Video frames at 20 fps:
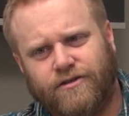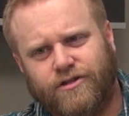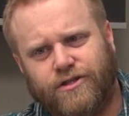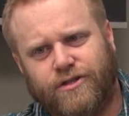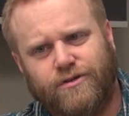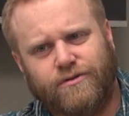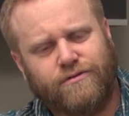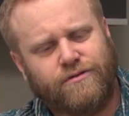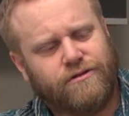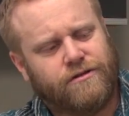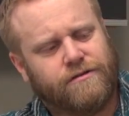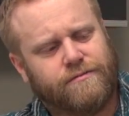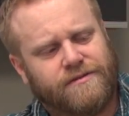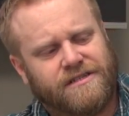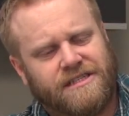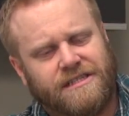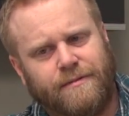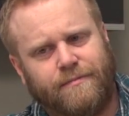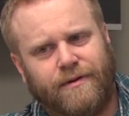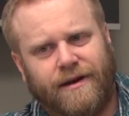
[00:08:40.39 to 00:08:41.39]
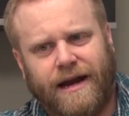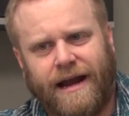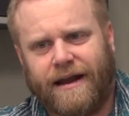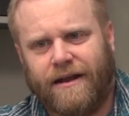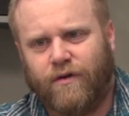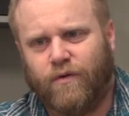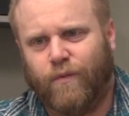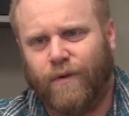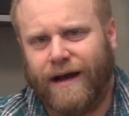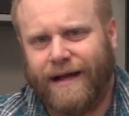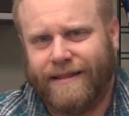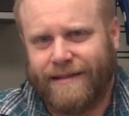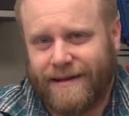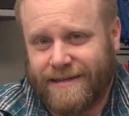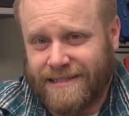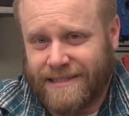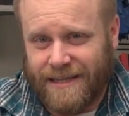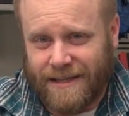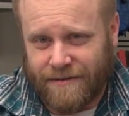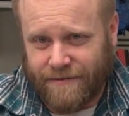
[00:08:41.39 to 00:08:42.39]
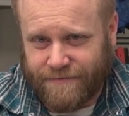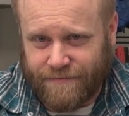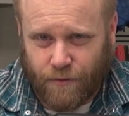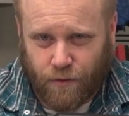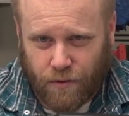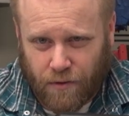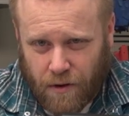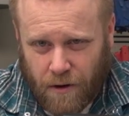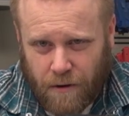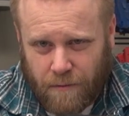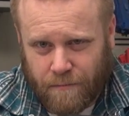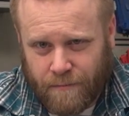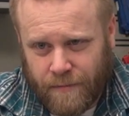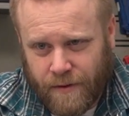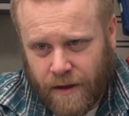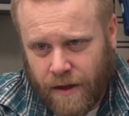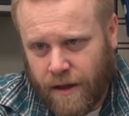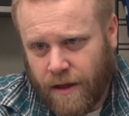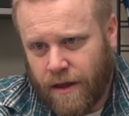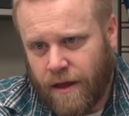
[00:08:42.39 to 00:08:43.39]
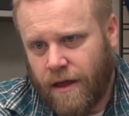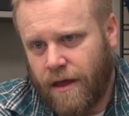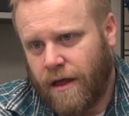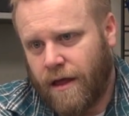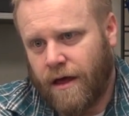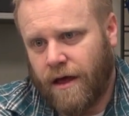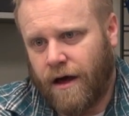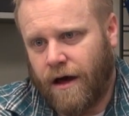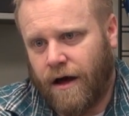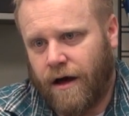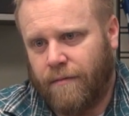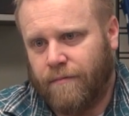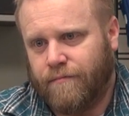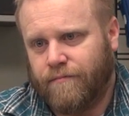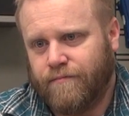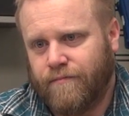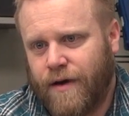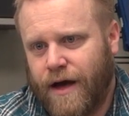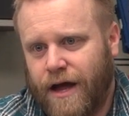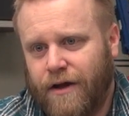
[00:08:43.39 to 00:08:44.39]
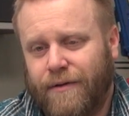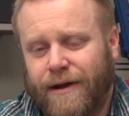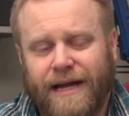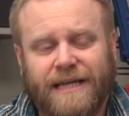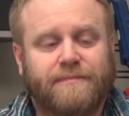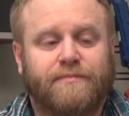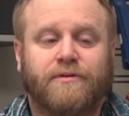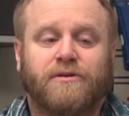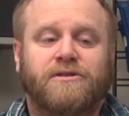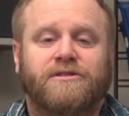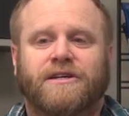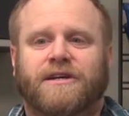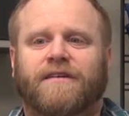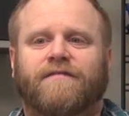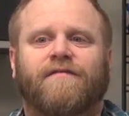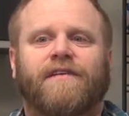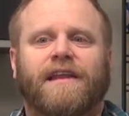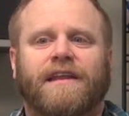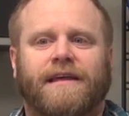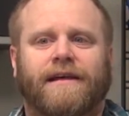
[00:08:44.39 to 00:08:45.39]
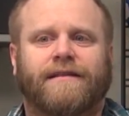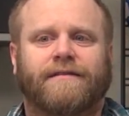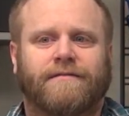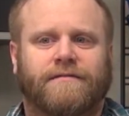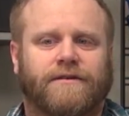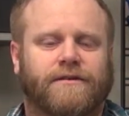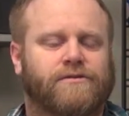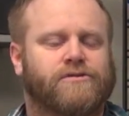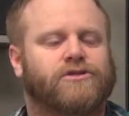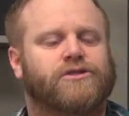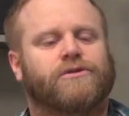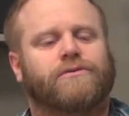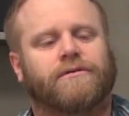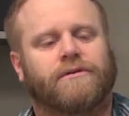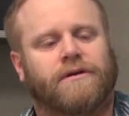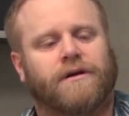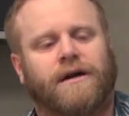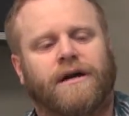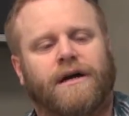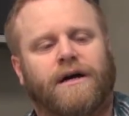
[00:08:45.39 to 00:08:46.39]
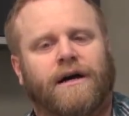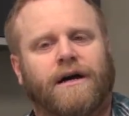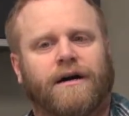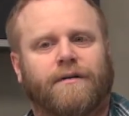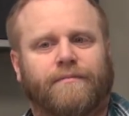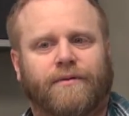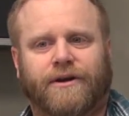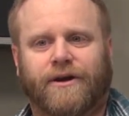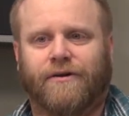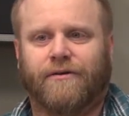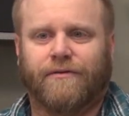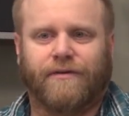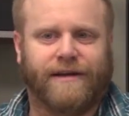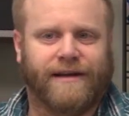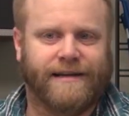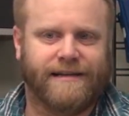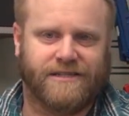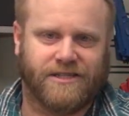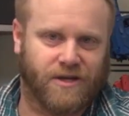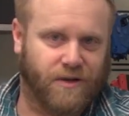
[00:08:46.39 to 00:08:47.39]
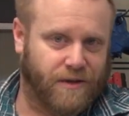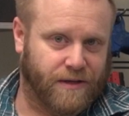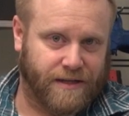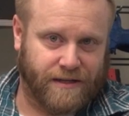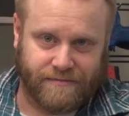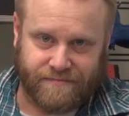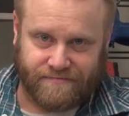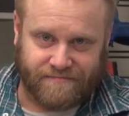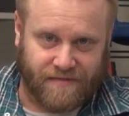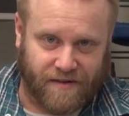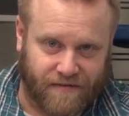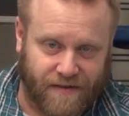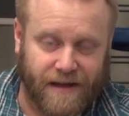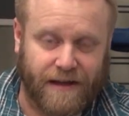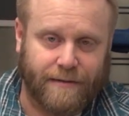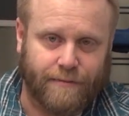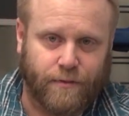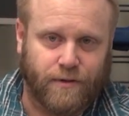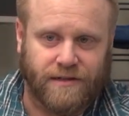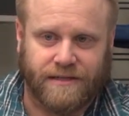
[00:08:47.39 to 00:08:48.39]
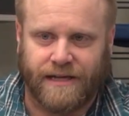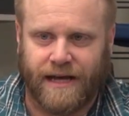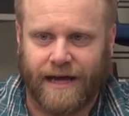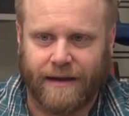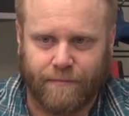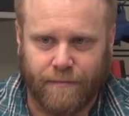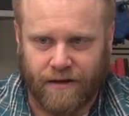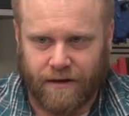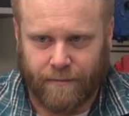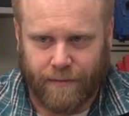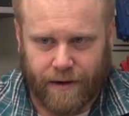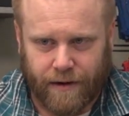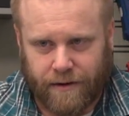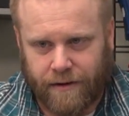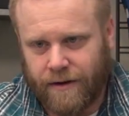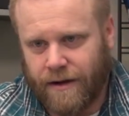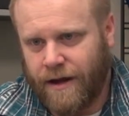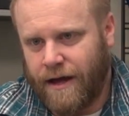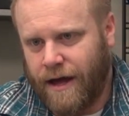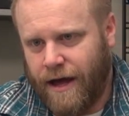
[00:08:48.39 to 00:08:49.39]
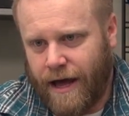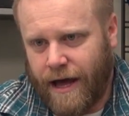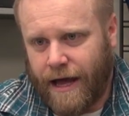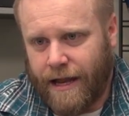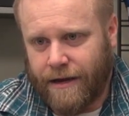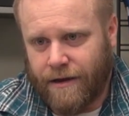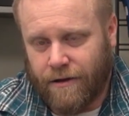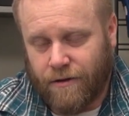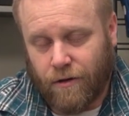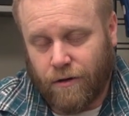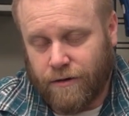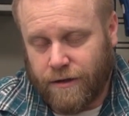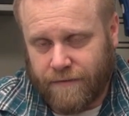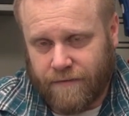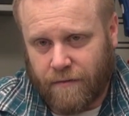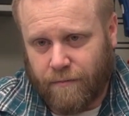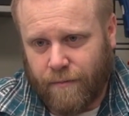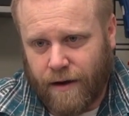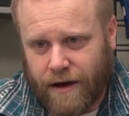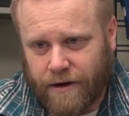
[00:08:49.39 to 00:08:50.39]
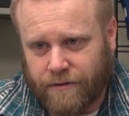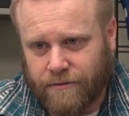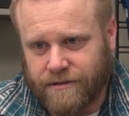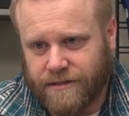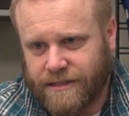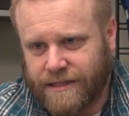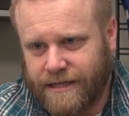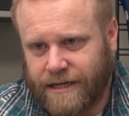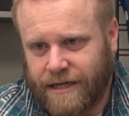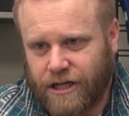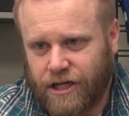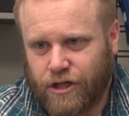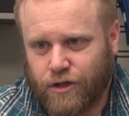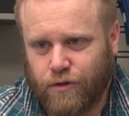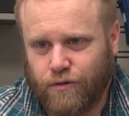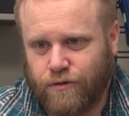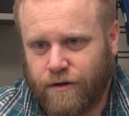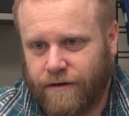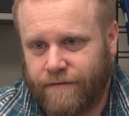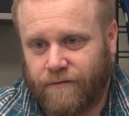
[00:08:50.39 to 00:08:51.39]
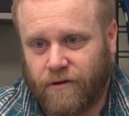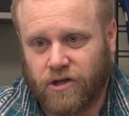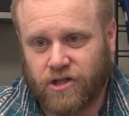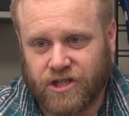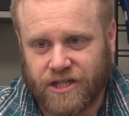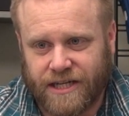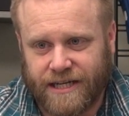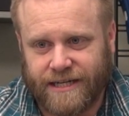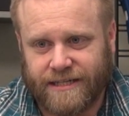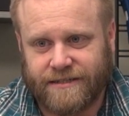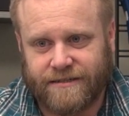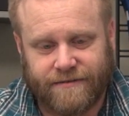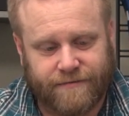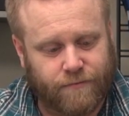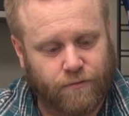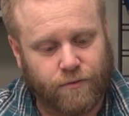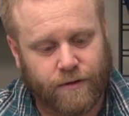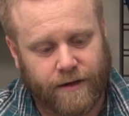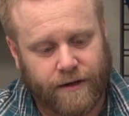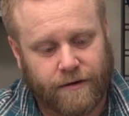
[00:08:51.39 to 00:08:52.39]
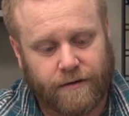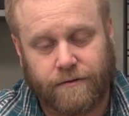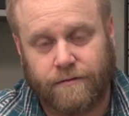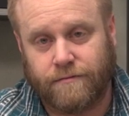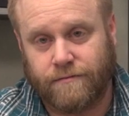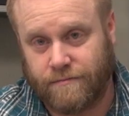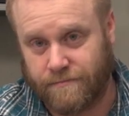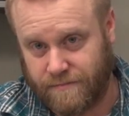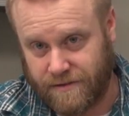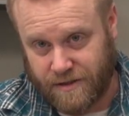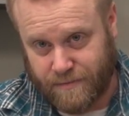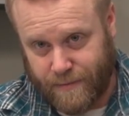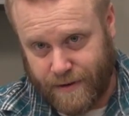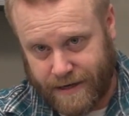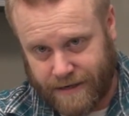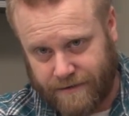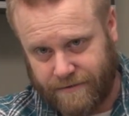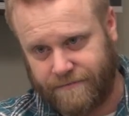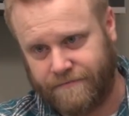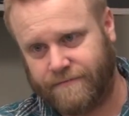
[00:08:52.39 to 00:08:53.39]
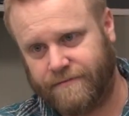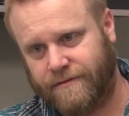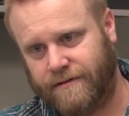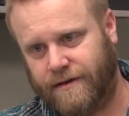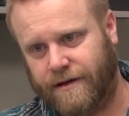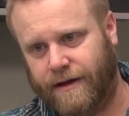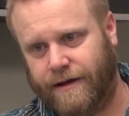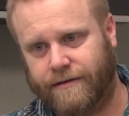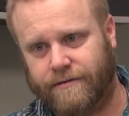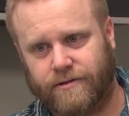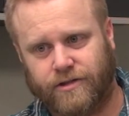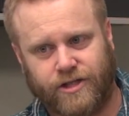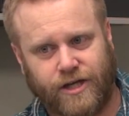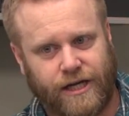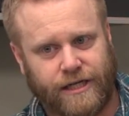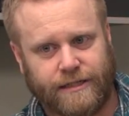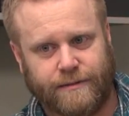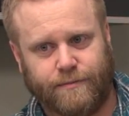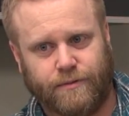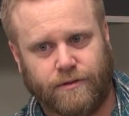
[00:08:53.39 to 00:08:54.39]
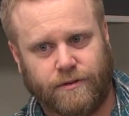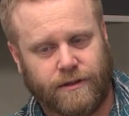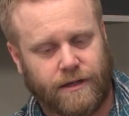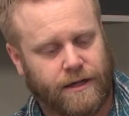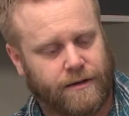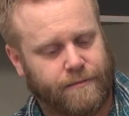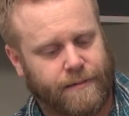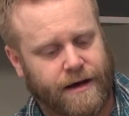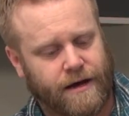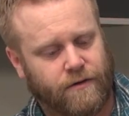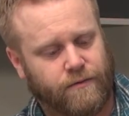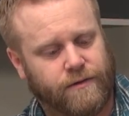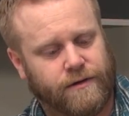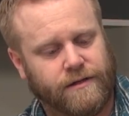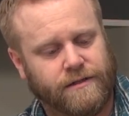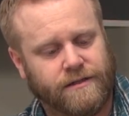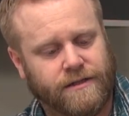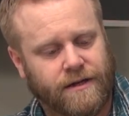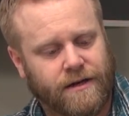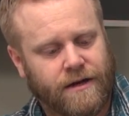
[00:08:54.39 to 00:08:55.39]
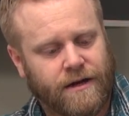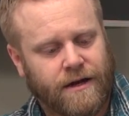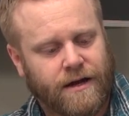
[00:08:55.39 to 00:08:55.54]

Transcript: due to the reciprocating weight that's in the forearm. Henry has produced a convenient little shooter, but currently it's only available in 9mm, and although different models include conversion kits for their respective interchangeable magwells,